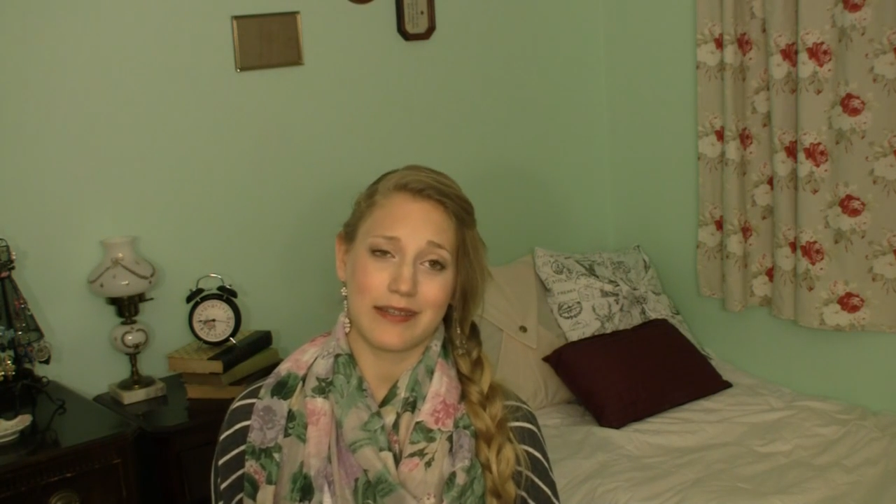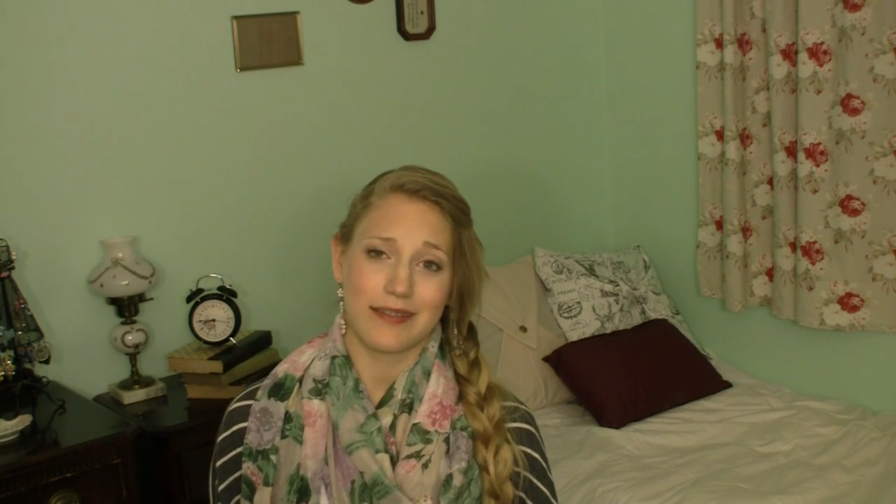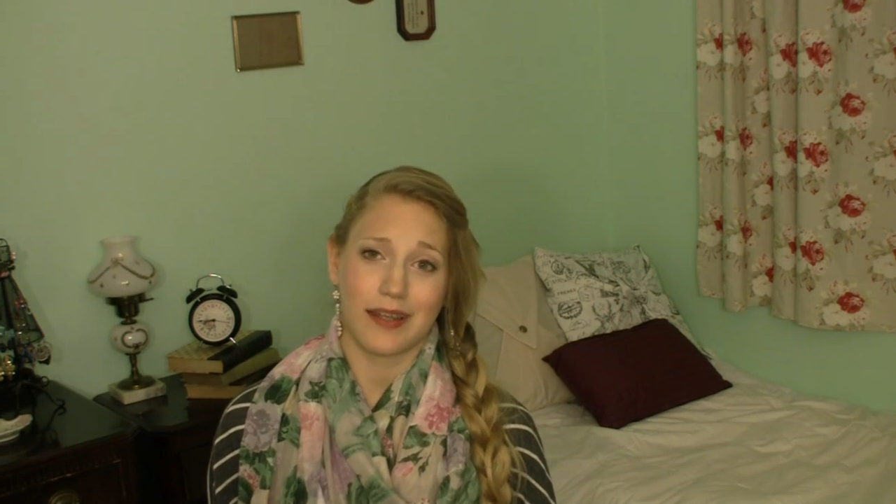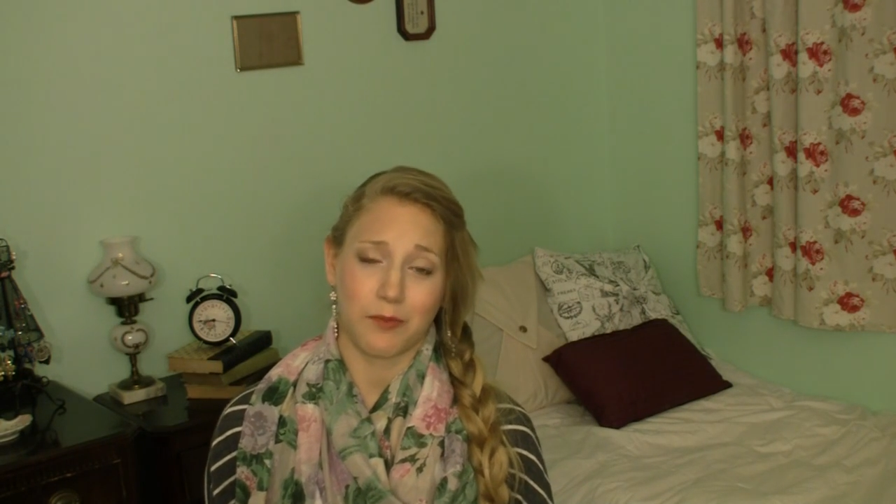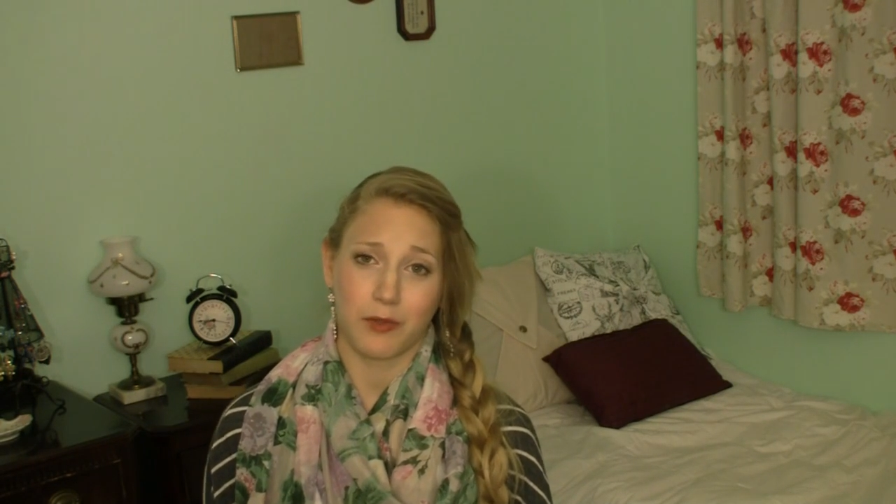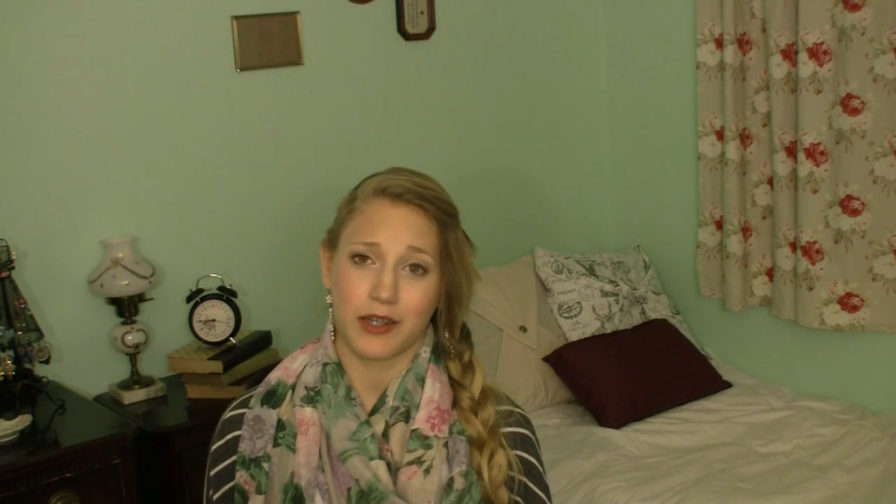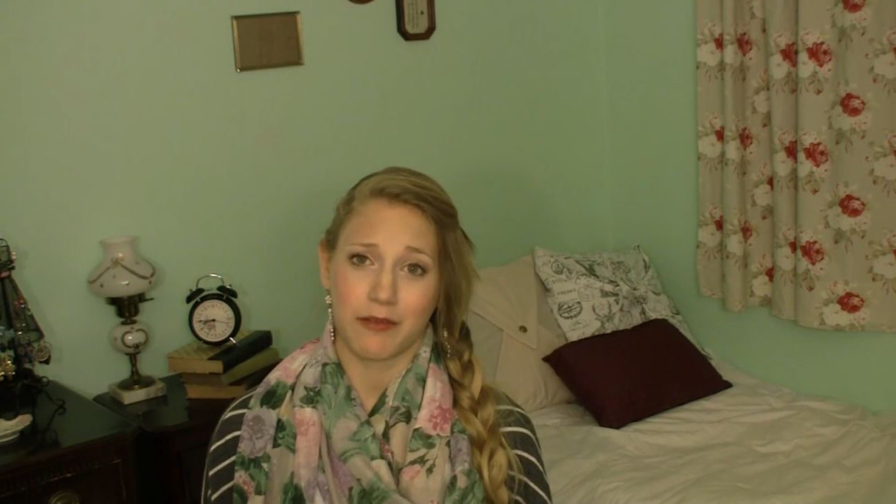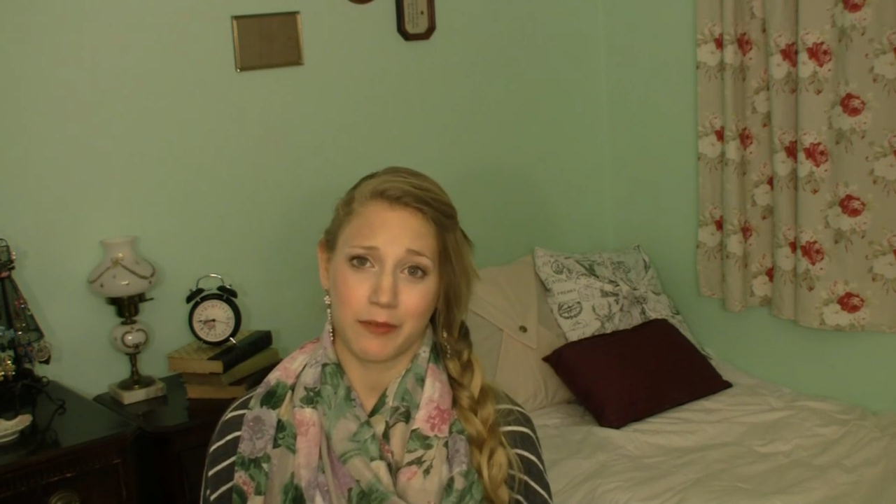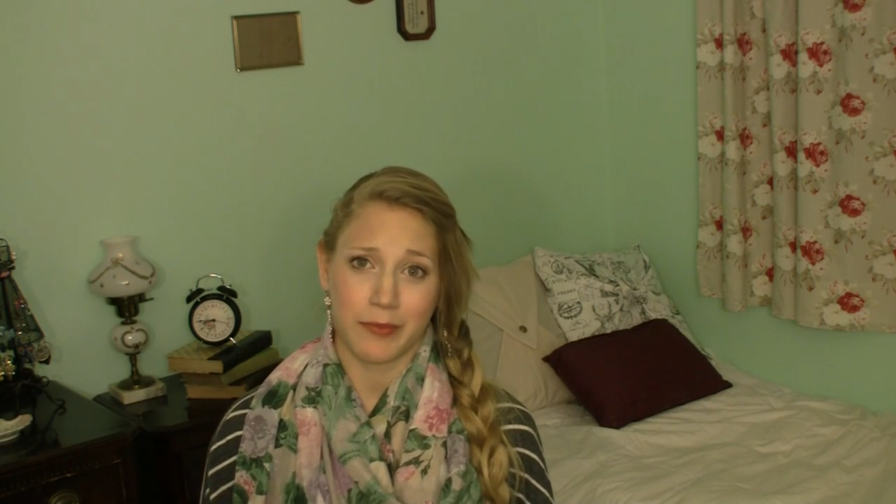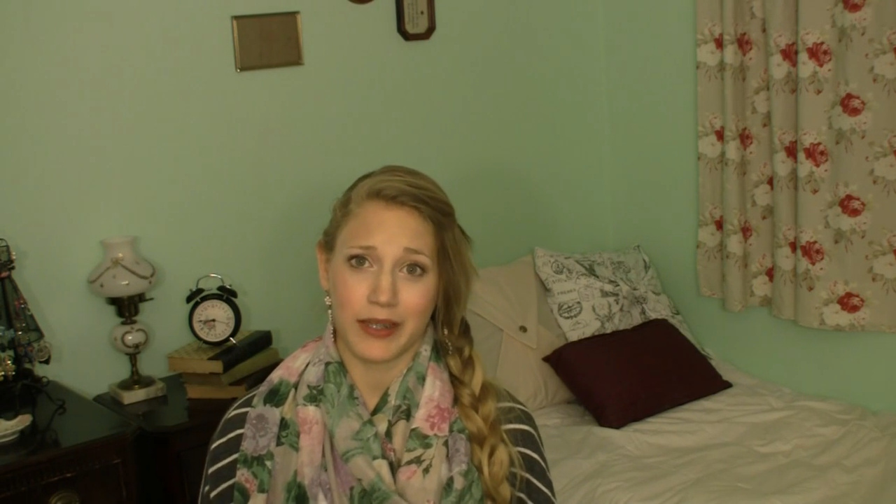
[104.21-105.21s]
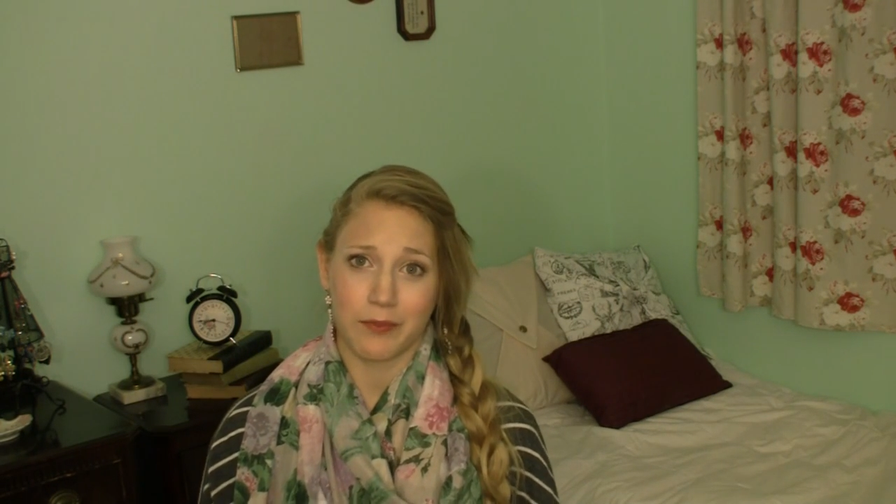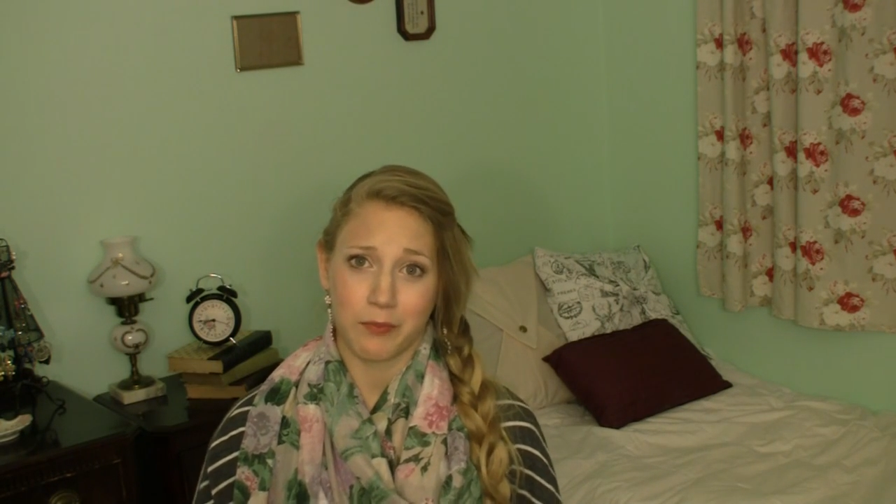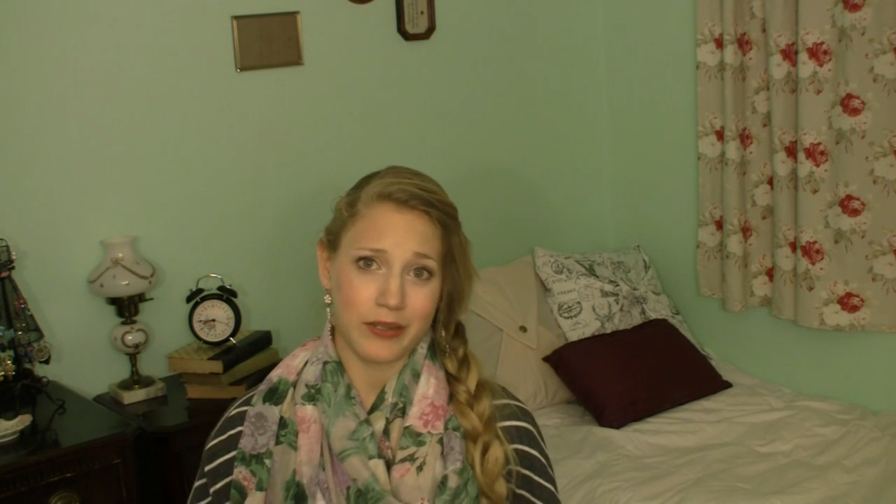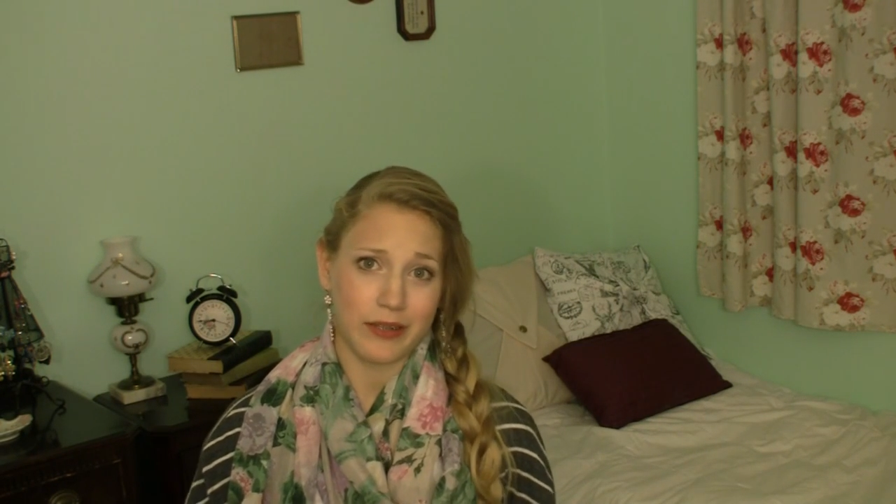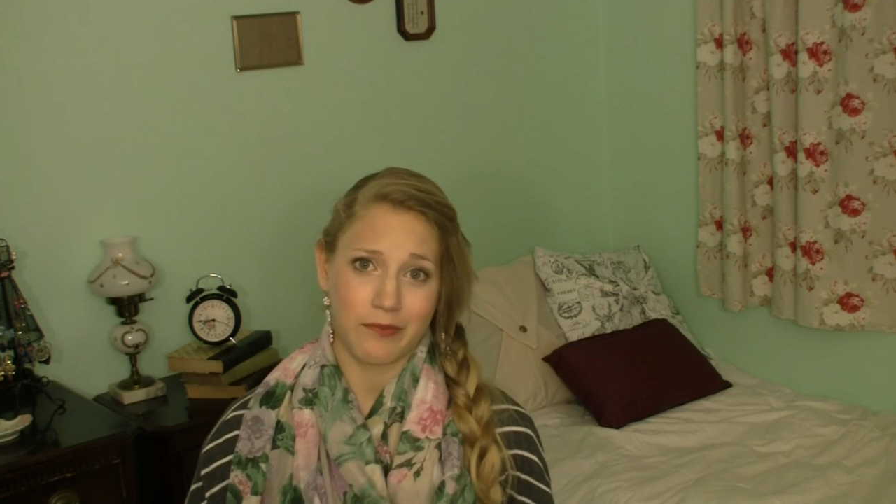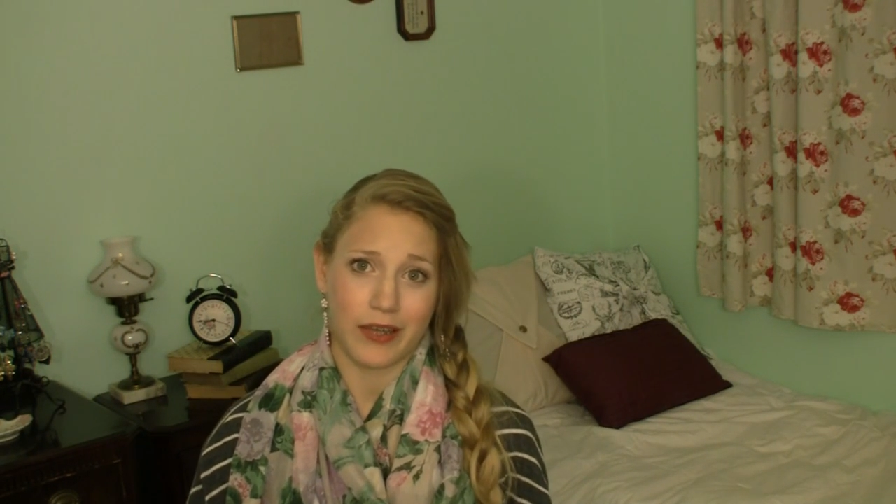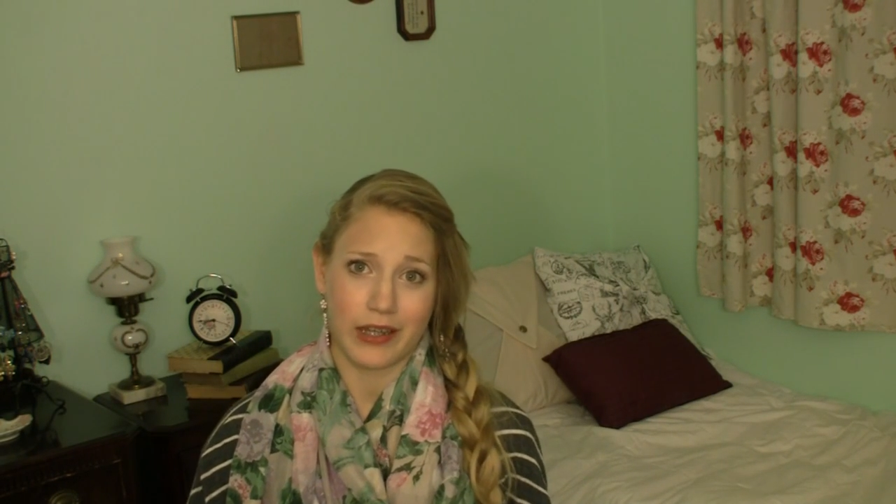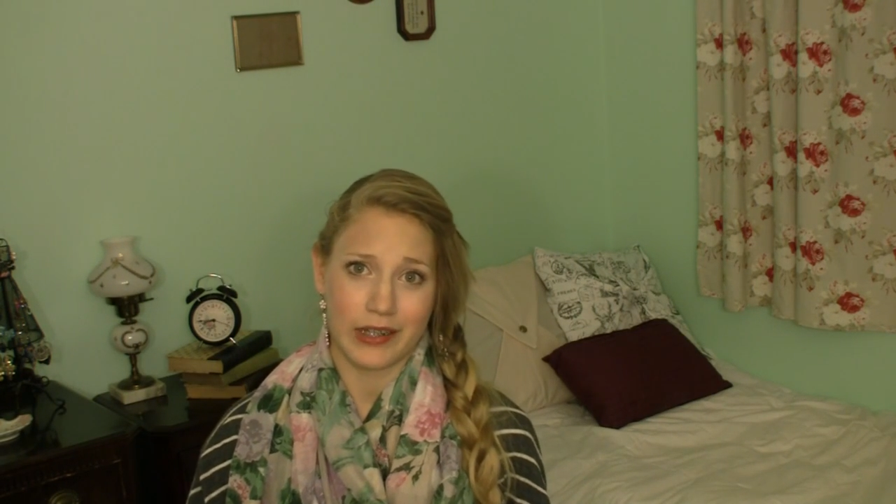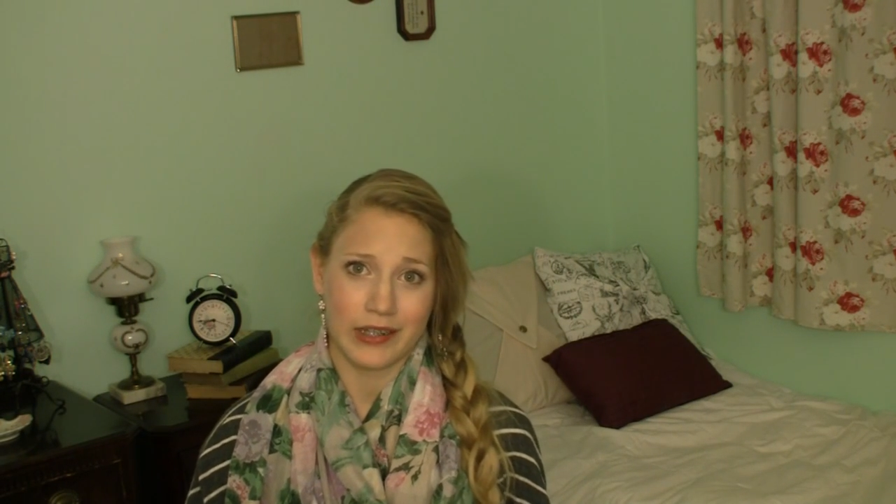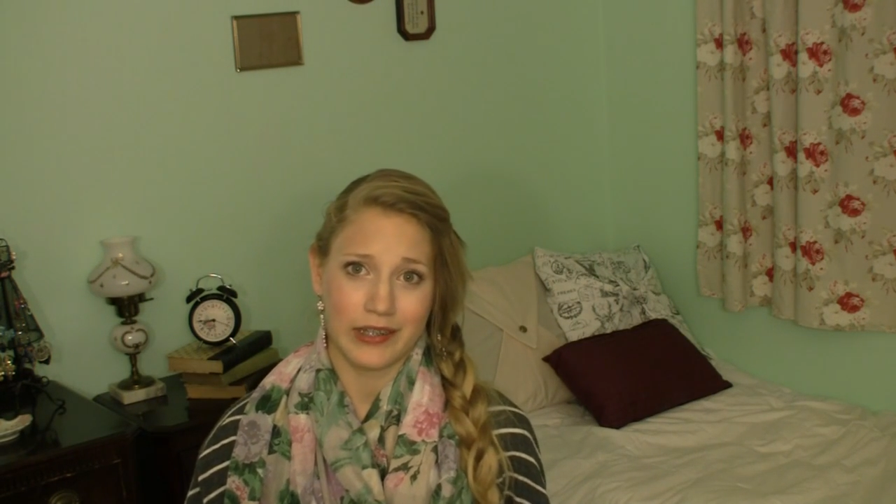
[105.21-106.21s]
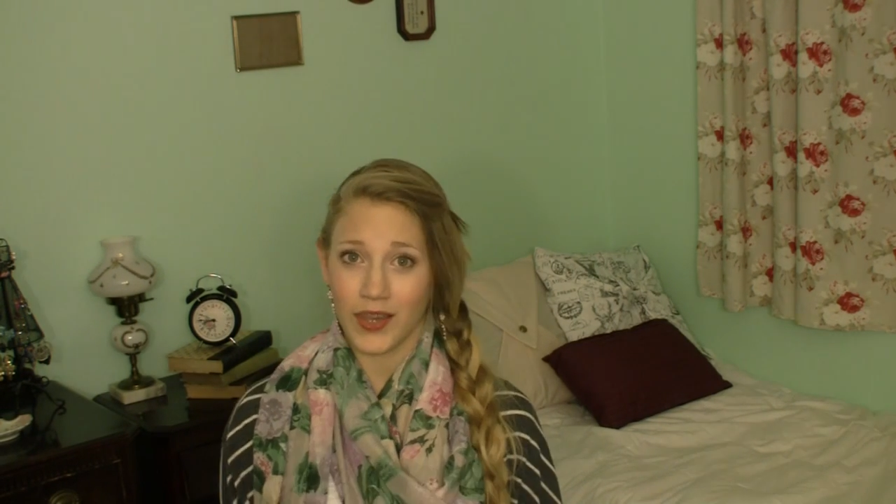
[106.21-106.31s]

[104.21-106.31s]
celebrity would be pretty fun.